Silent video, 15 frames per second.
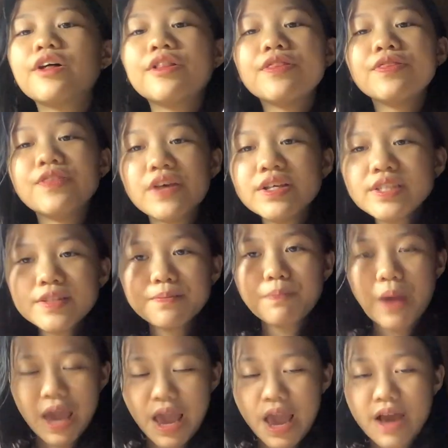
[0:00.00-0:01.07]
This
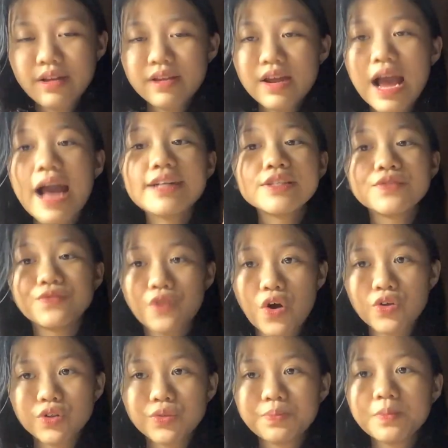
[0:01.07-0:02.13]
pen has
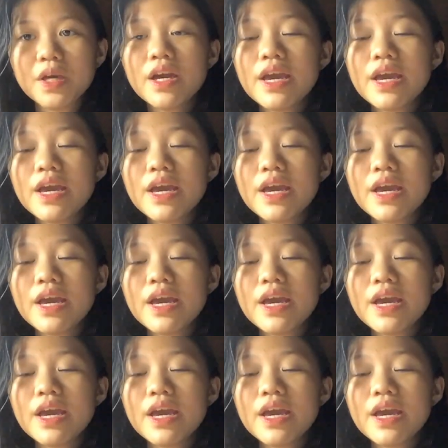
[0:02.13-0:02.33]
volume.